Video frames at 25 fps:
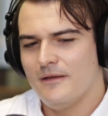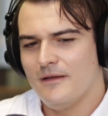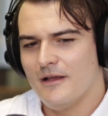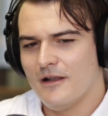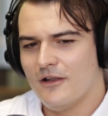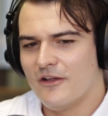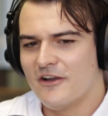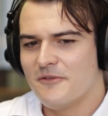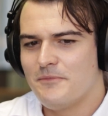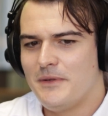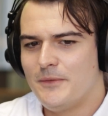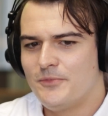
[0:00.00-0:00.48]

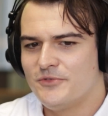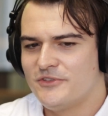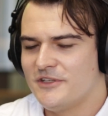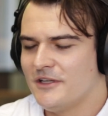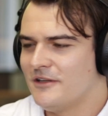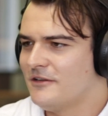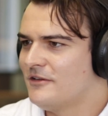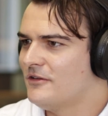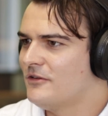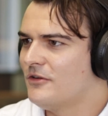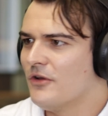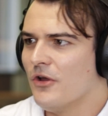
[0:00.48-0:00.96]
lot of people
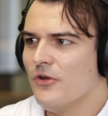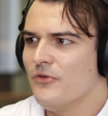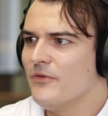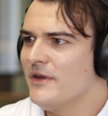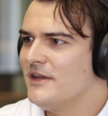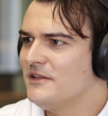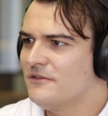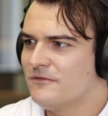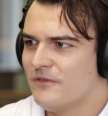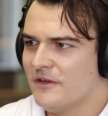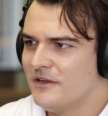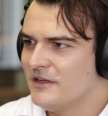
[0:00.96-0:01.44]
said, go
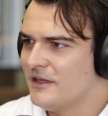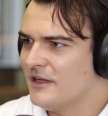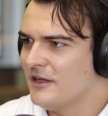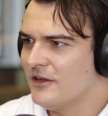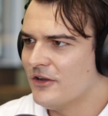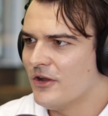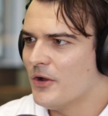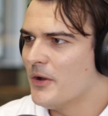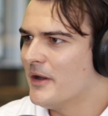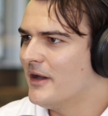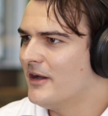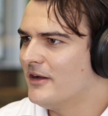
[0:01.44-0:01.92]
raise funding,
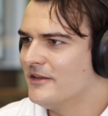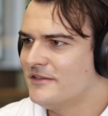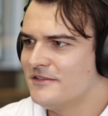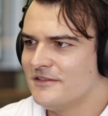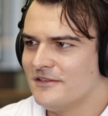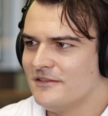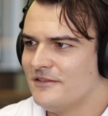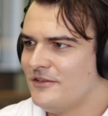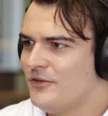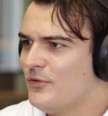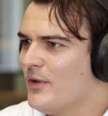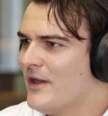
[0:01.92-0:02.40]
go out
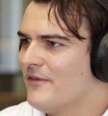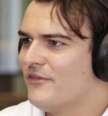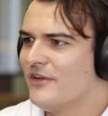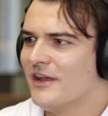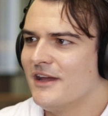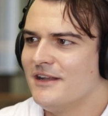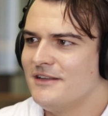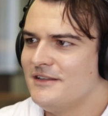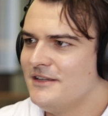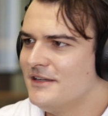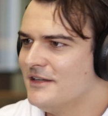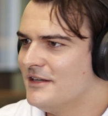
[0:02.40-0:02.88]
and you have an
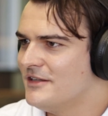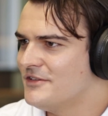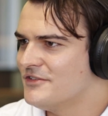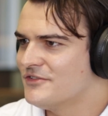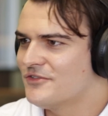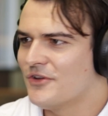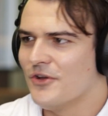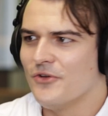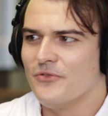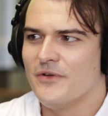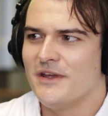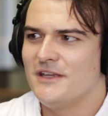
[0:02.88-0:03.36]
idea,
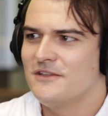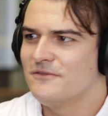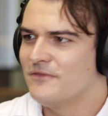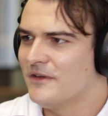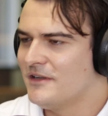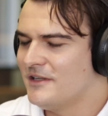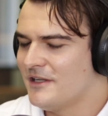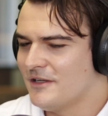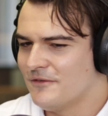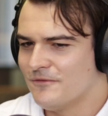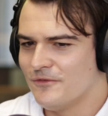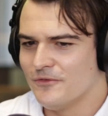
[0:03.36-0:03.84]
just go raise
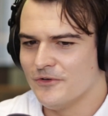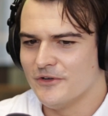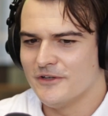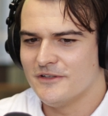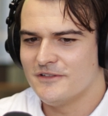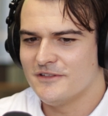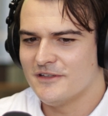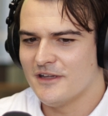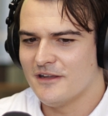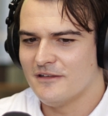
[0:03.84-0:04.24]
funding for it.